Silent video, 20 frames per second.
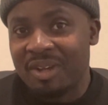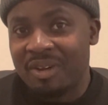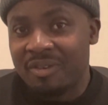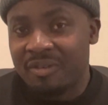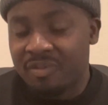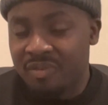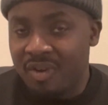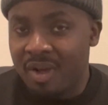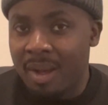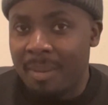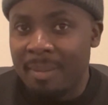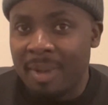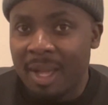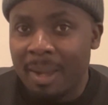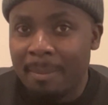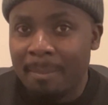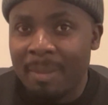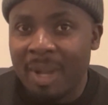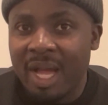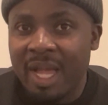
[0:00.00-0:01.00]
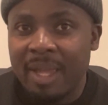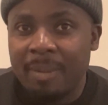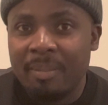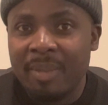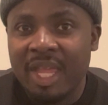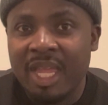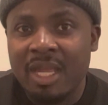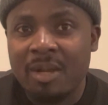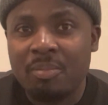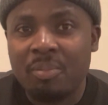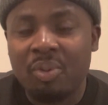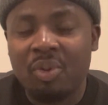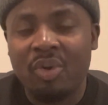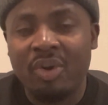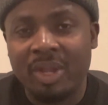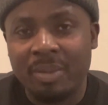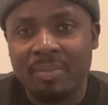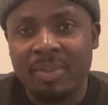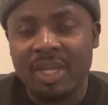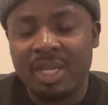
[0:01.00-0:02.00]
from my main
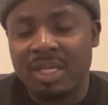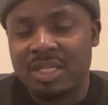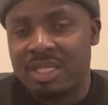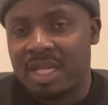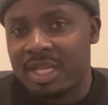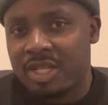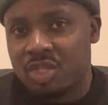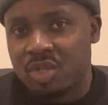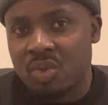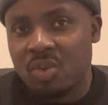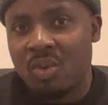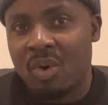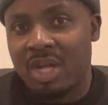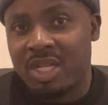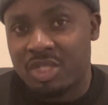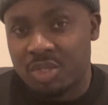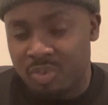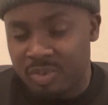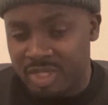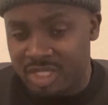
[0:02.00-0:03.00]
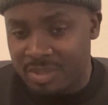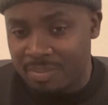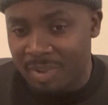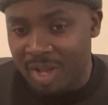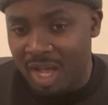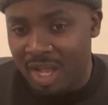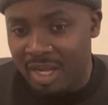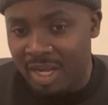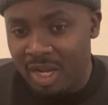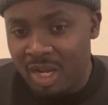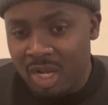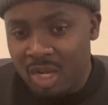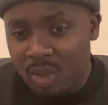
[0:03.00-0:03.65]
point, because I do want to respond